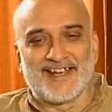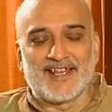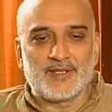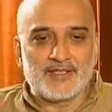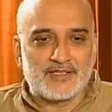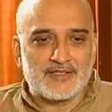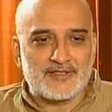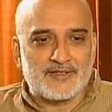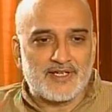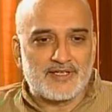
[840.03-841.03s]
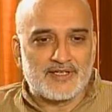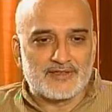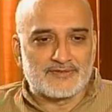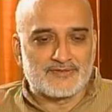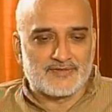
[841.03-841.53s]
And I think there is a great
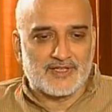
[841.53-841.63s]
deal of